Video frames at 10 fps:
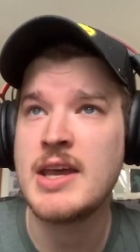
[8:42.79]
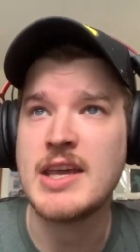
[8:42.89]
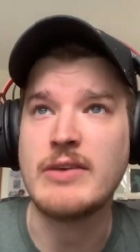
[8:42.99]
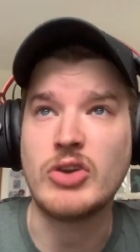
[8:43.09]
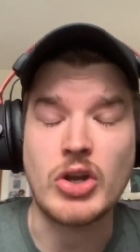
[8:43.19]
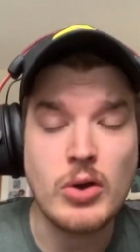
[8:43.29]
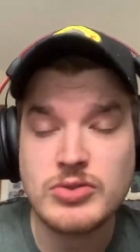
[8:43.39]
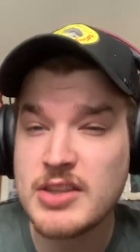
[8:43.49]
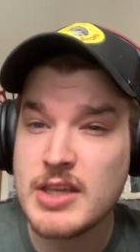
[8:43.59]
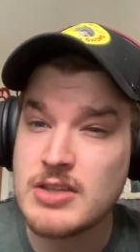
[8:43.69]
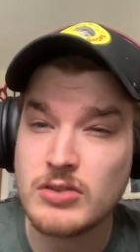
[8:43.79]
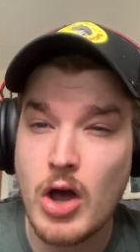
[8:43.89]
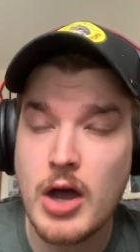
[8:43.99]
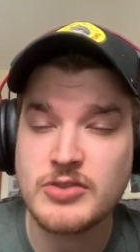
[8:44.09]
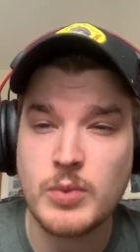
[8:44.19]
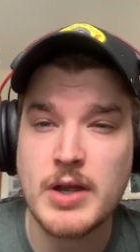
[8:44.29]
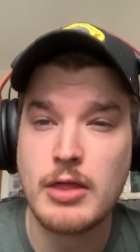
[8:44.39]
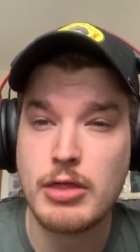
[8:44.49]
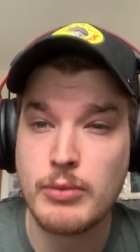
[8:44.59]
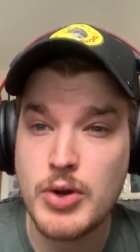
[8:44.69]
even knows that these laws went
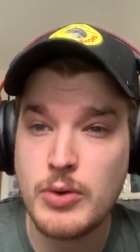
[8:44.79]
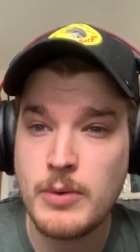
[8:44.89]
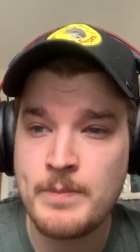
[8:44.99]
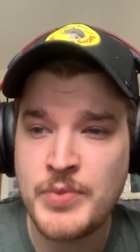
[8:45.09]
through,